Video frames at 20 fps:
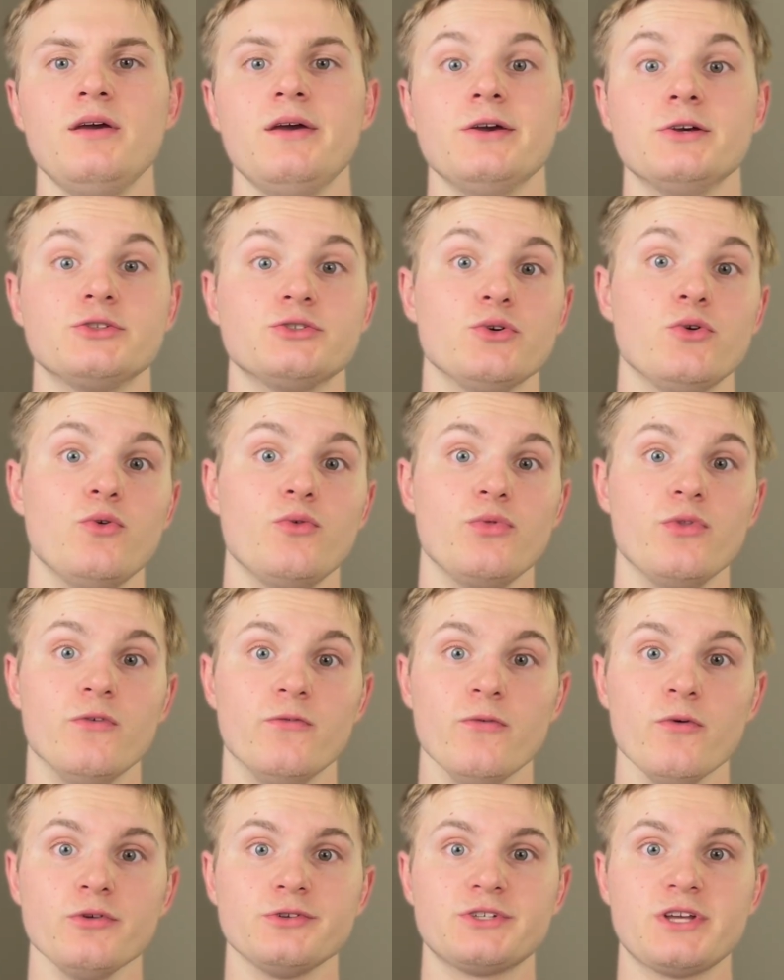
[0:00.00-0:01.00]
So the
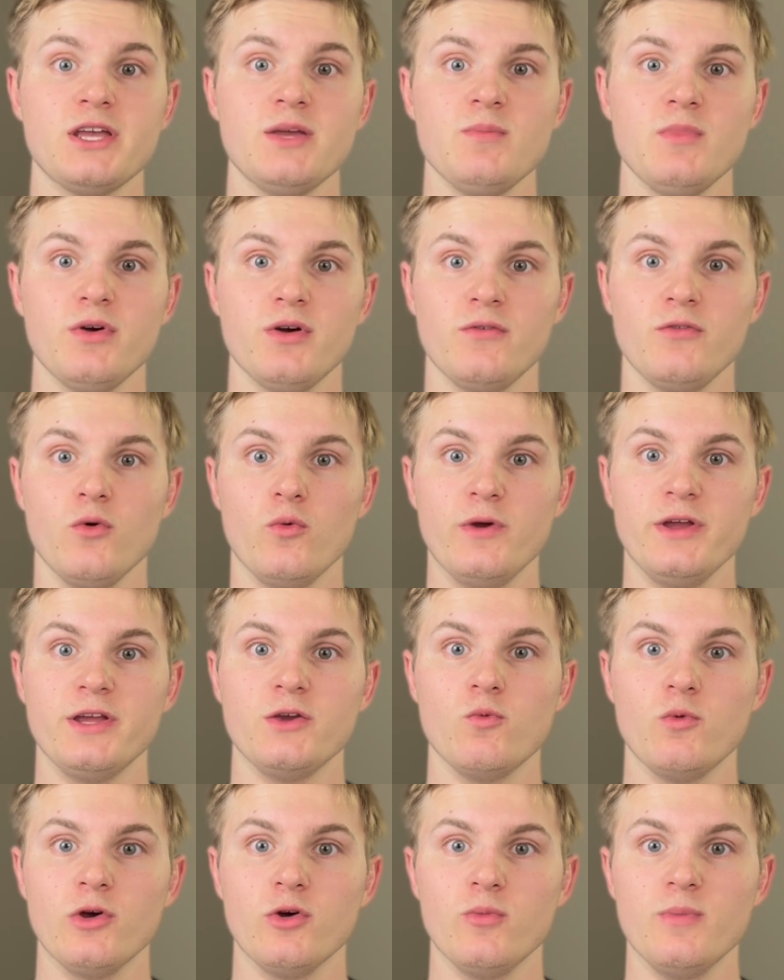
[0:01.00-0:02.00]
first game of the week
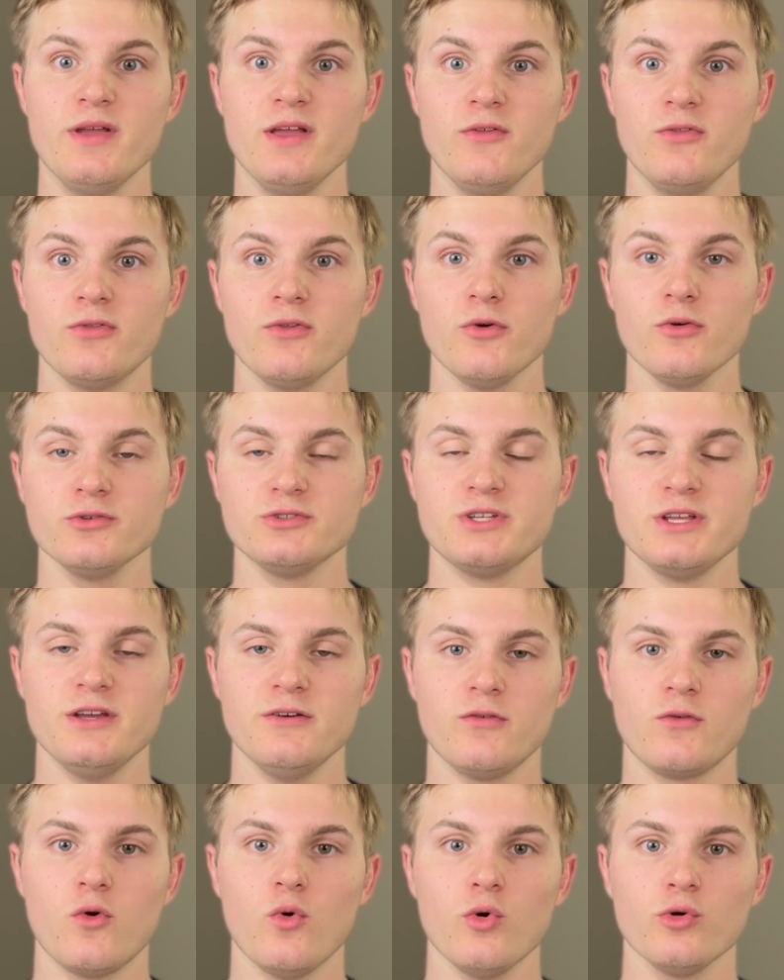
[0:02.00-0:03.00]
will be Thursday,
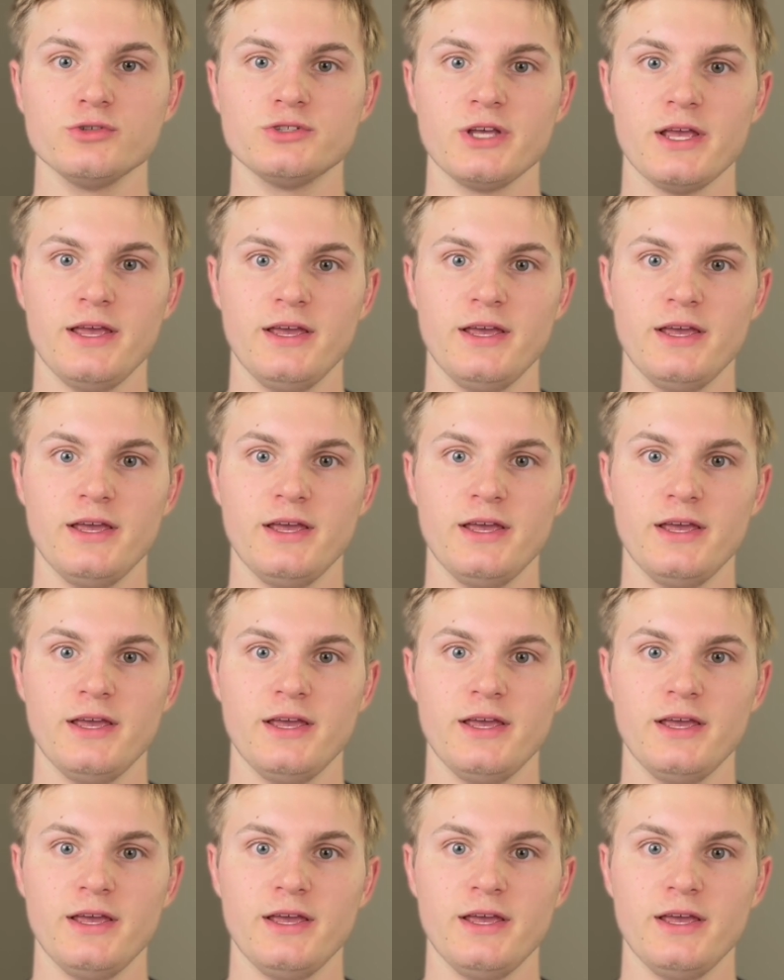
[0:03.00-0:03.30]
of course,